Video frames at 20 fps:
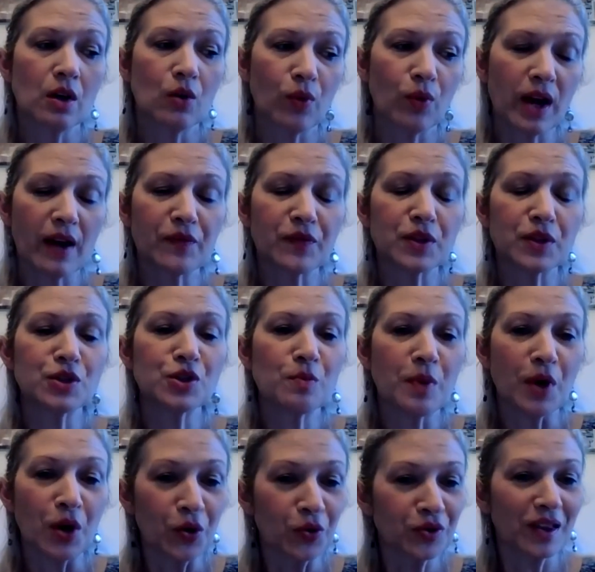We have to do
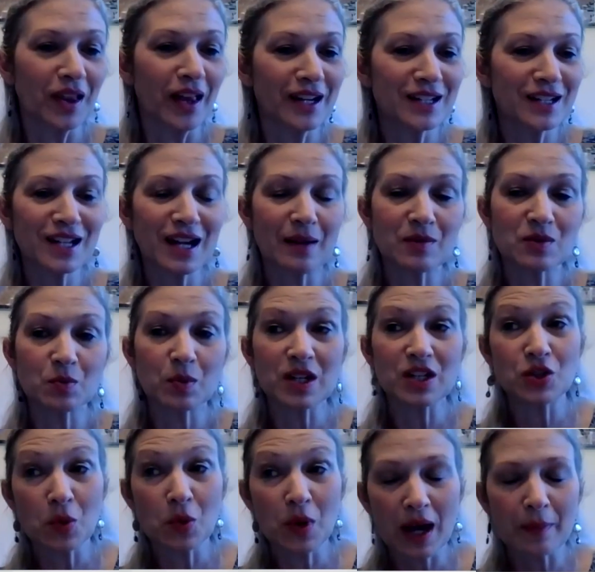both. A lot of times we
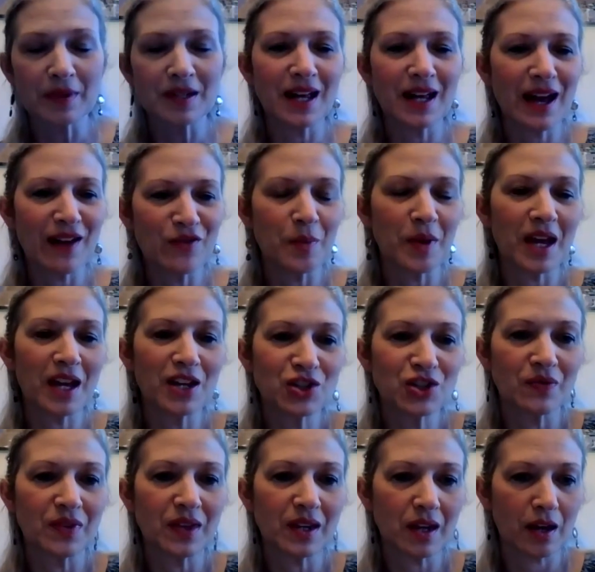do happen to have a
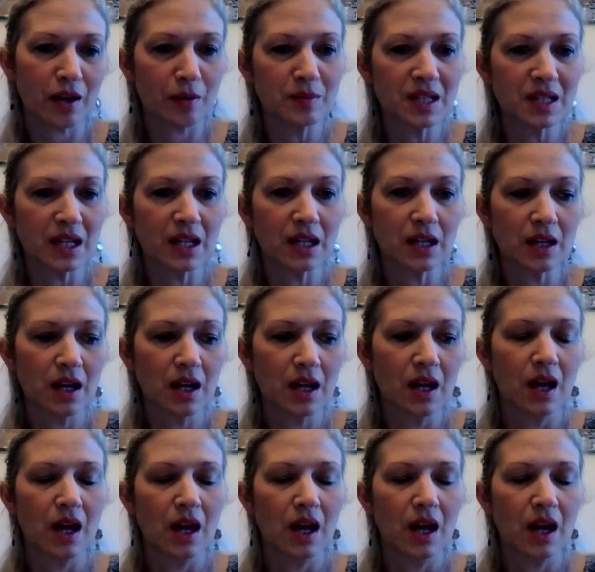patient that comes in